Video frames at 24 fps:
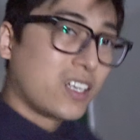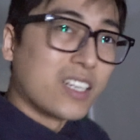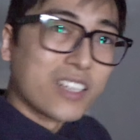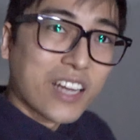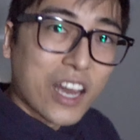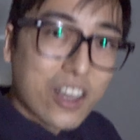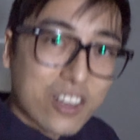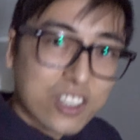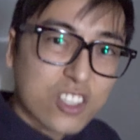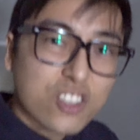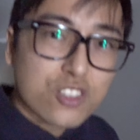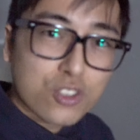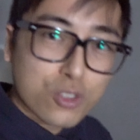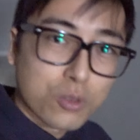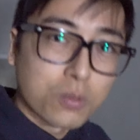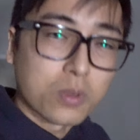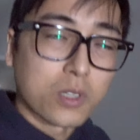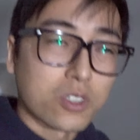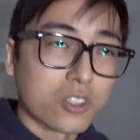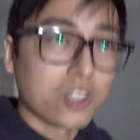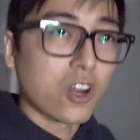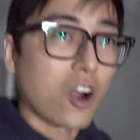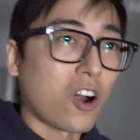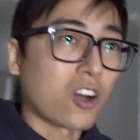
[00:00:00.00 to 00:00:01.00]
Now it's
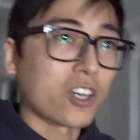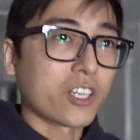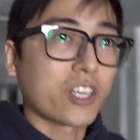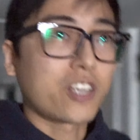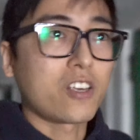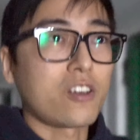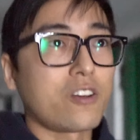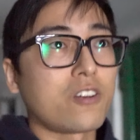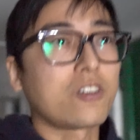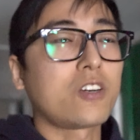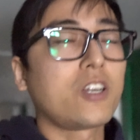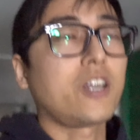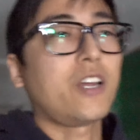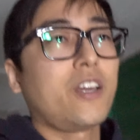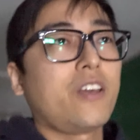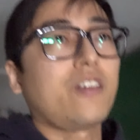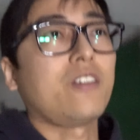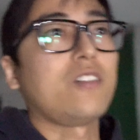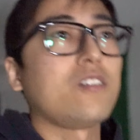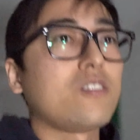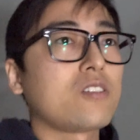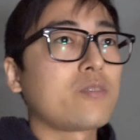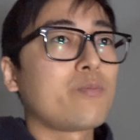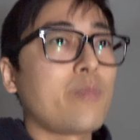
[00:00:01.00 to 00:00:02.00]
super dark here
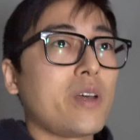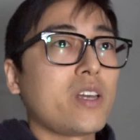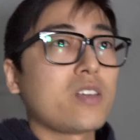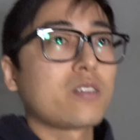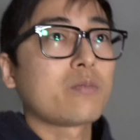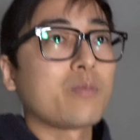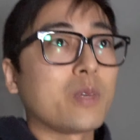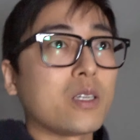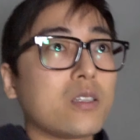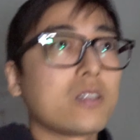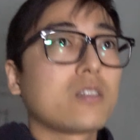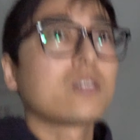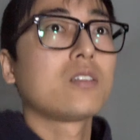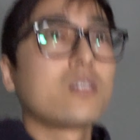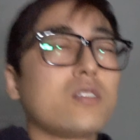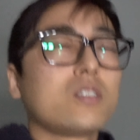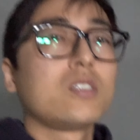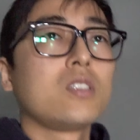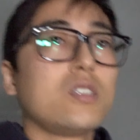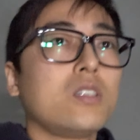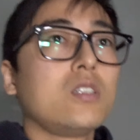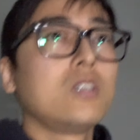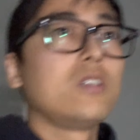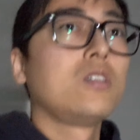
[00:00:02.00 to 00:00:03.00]
in this basement.
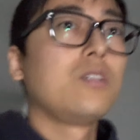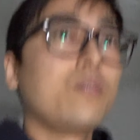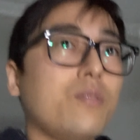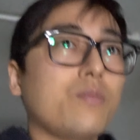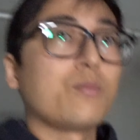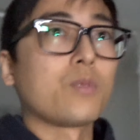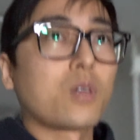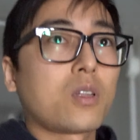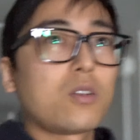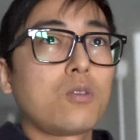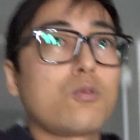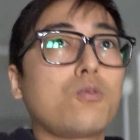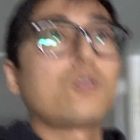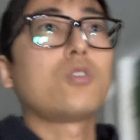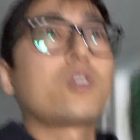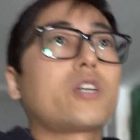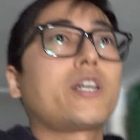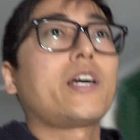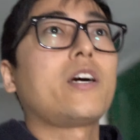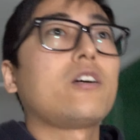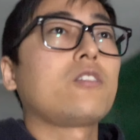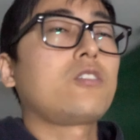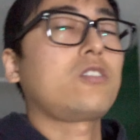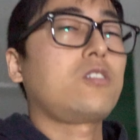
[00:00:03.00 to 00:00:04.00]
I'm gonna
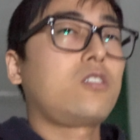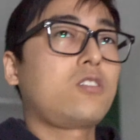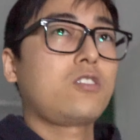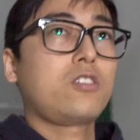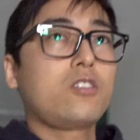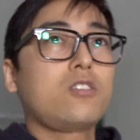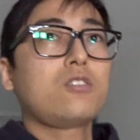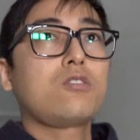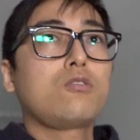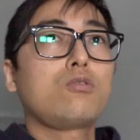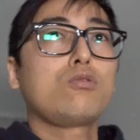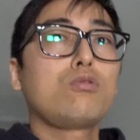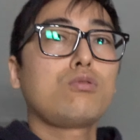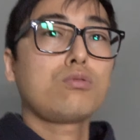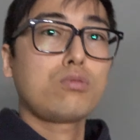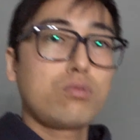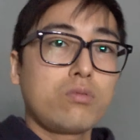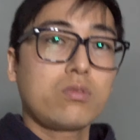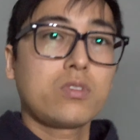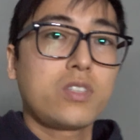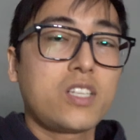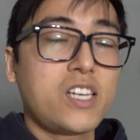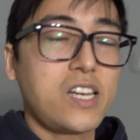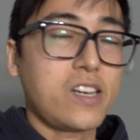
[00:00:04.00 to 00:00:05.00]
walk out just to
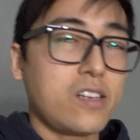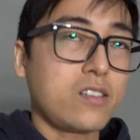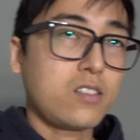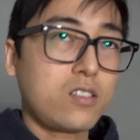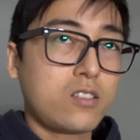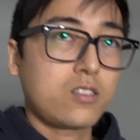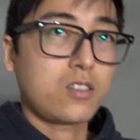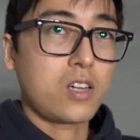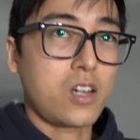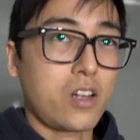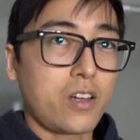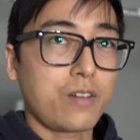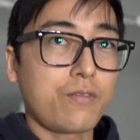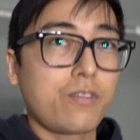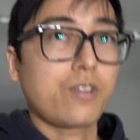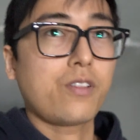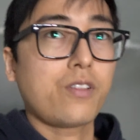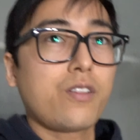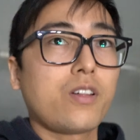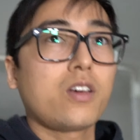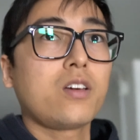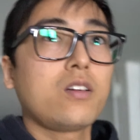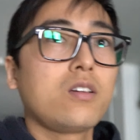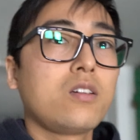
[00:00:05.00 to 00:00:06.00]
test
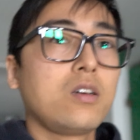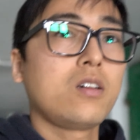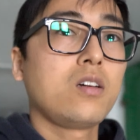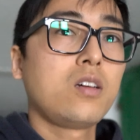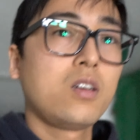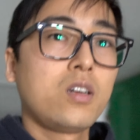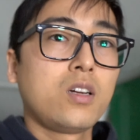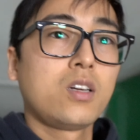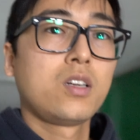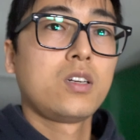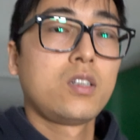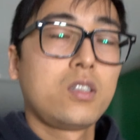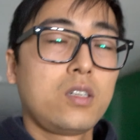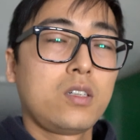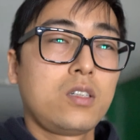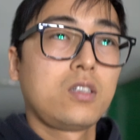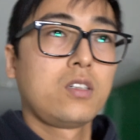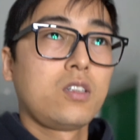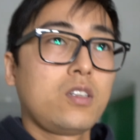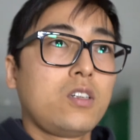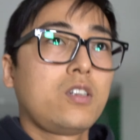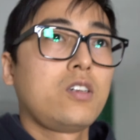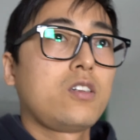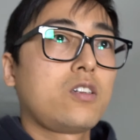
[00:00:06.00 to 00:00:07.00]
everything,
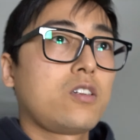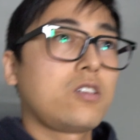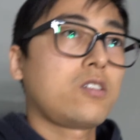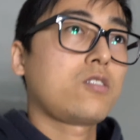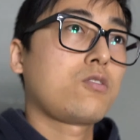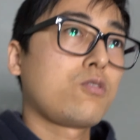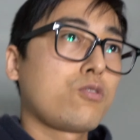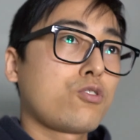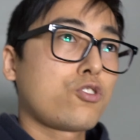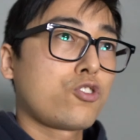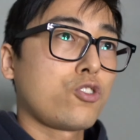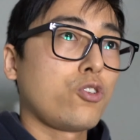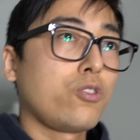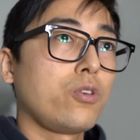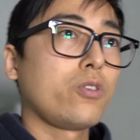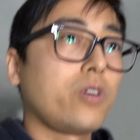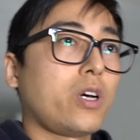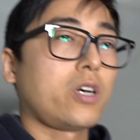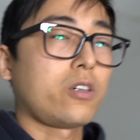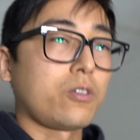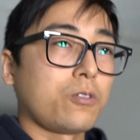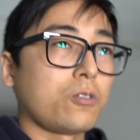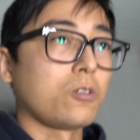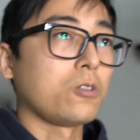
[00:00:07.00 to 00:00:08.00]
just to show you
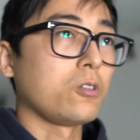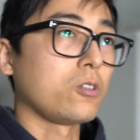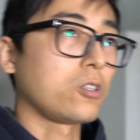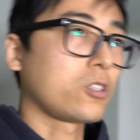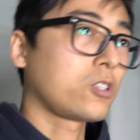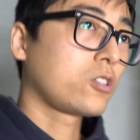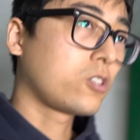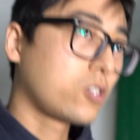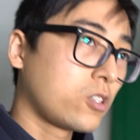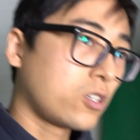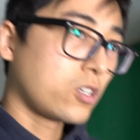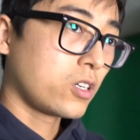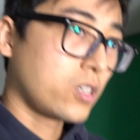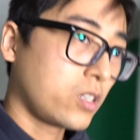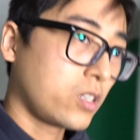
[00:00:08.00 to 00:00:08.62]
how it looks.